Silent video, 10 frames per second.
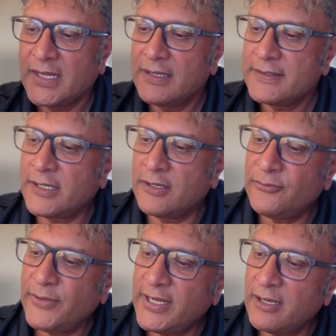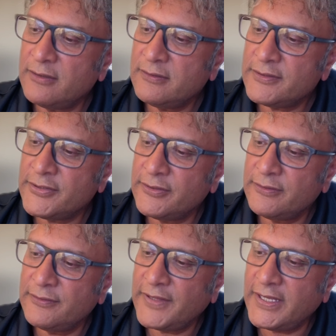So if we go
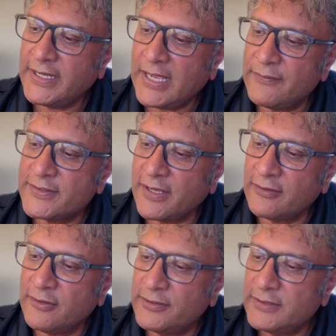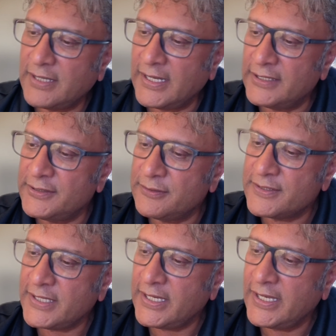to the canvas icon, and you'll
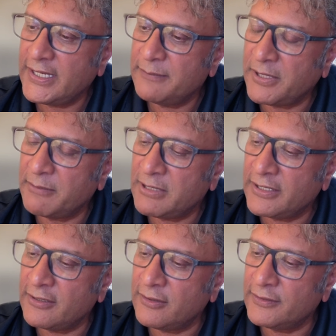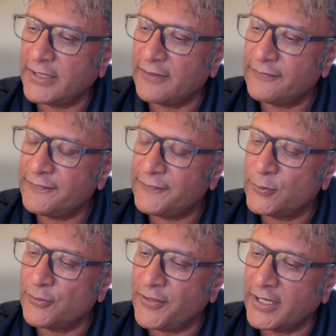see here by clicking on that
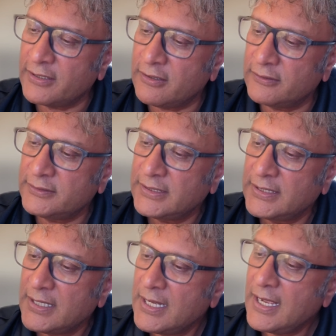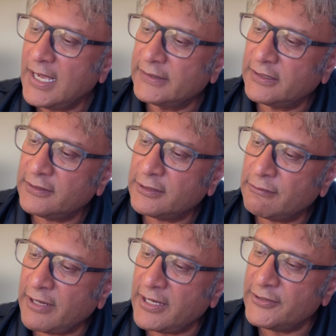fourth icon, and then I'm going to create a